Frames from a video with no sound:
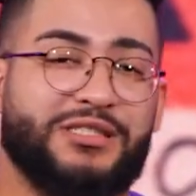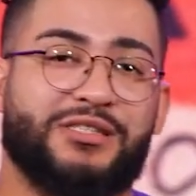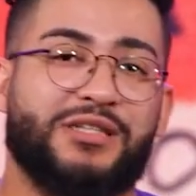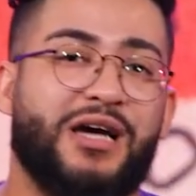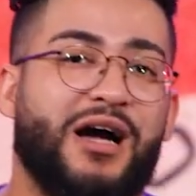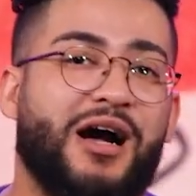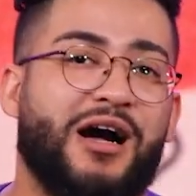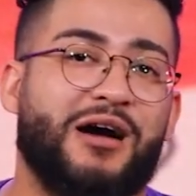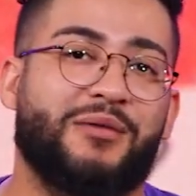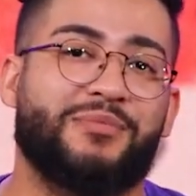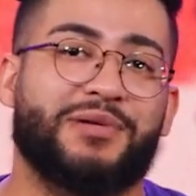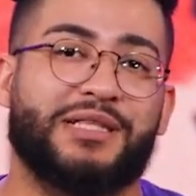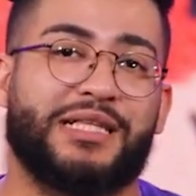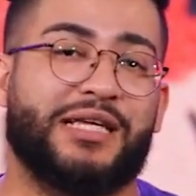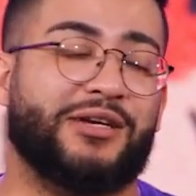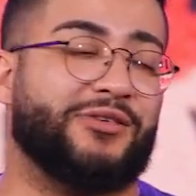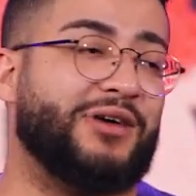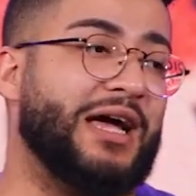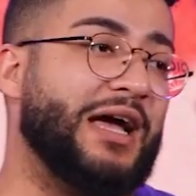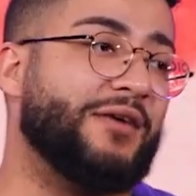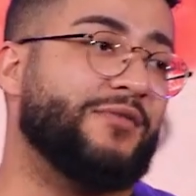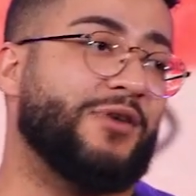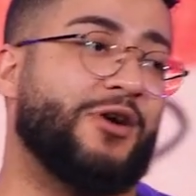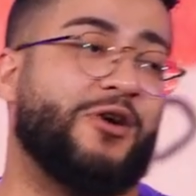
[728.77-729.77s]
a job and they
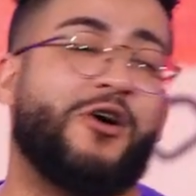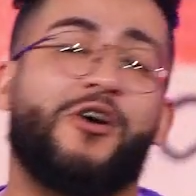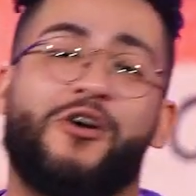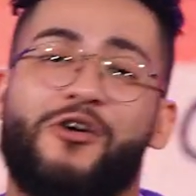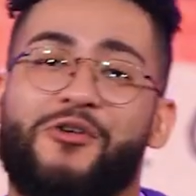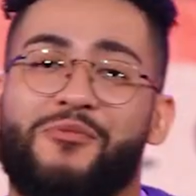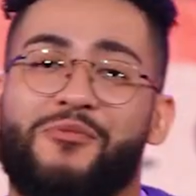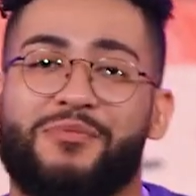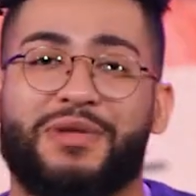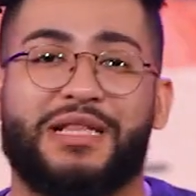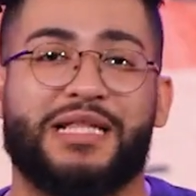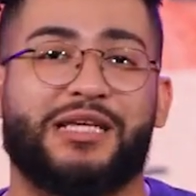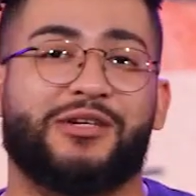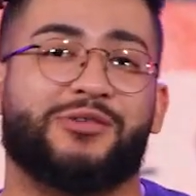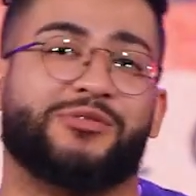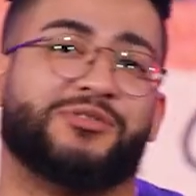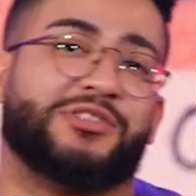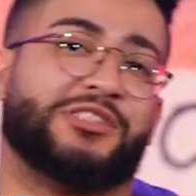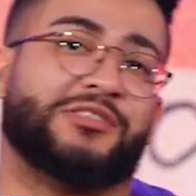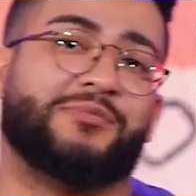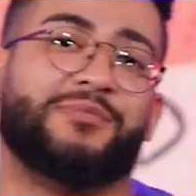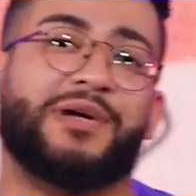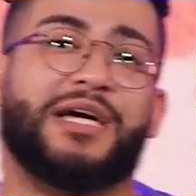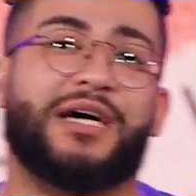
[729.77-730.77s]
don't have a home and they don't
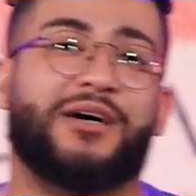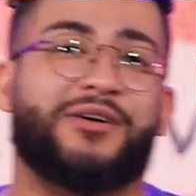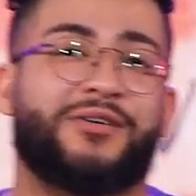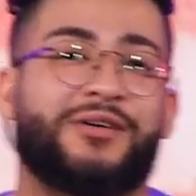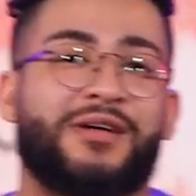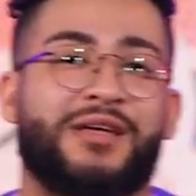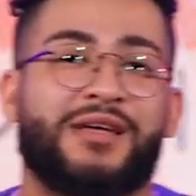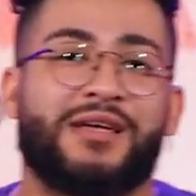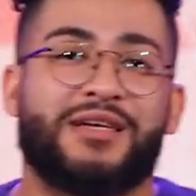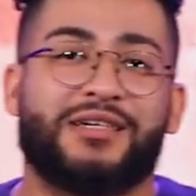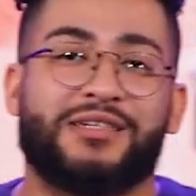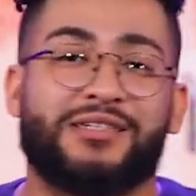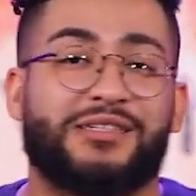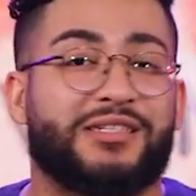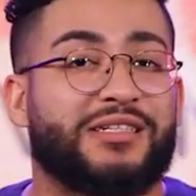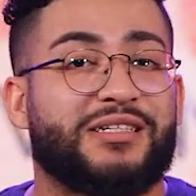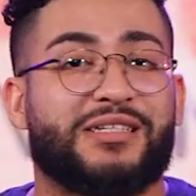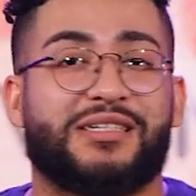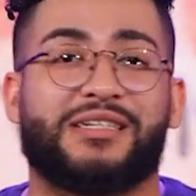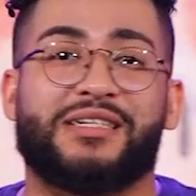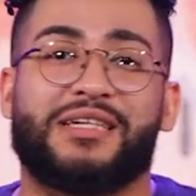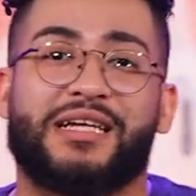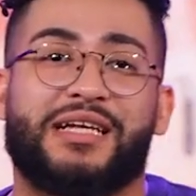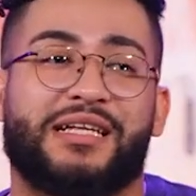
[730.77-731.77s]
smell
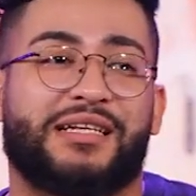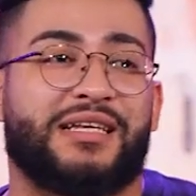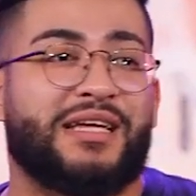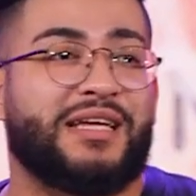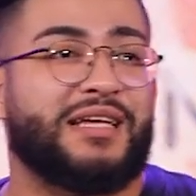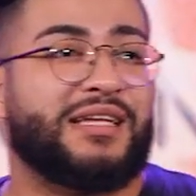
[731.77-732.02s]
good and,